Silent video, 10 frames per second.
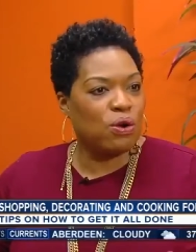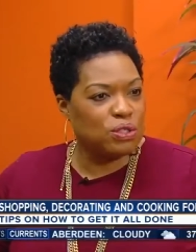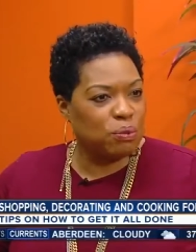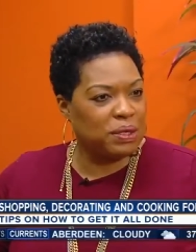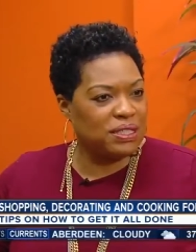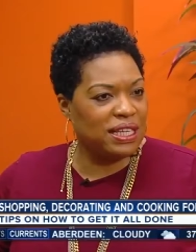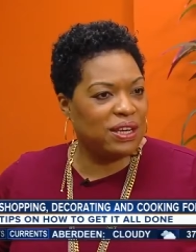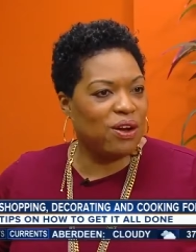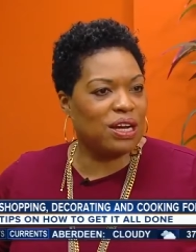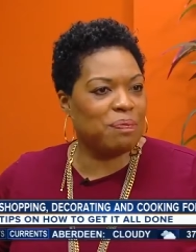We're also busy,
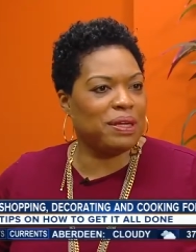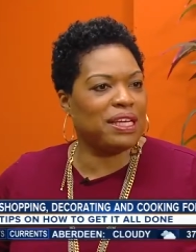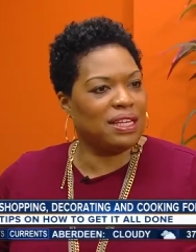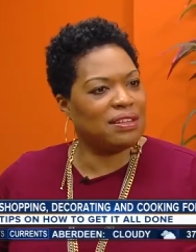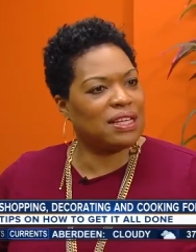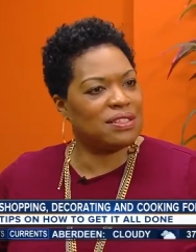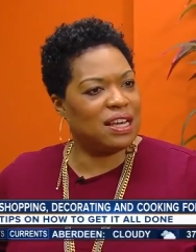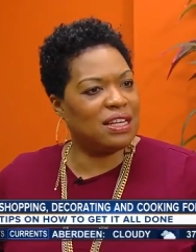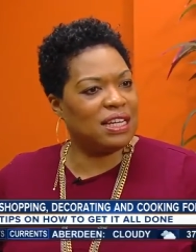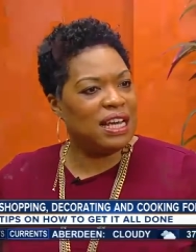caught up in getting things
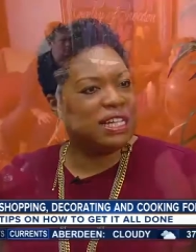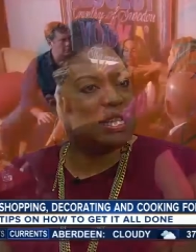done,